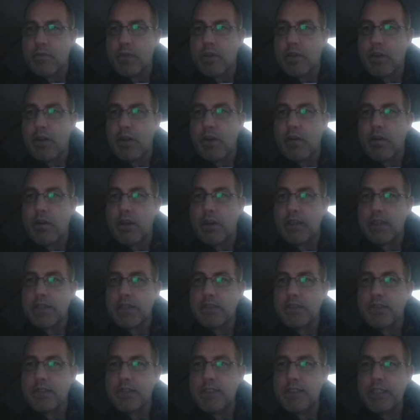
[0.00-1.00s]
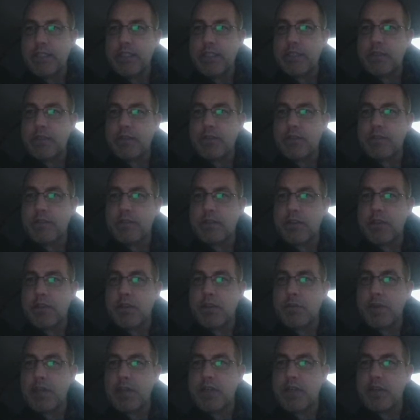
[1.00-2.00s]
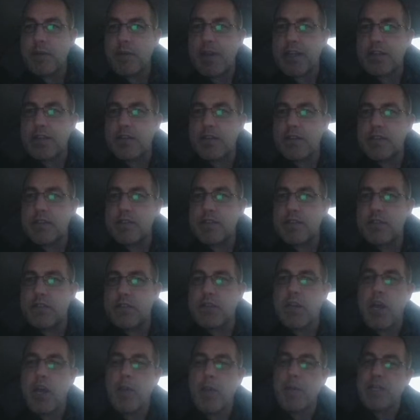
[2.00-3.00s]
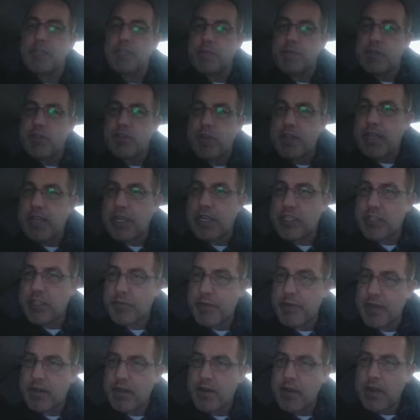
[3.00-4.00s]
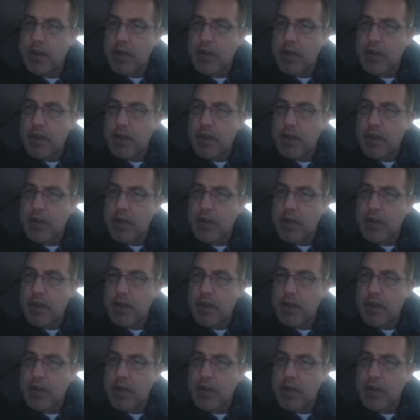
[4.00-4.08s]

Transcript: Alright, let's see. Let me go back to these comments, make sure I catch up here.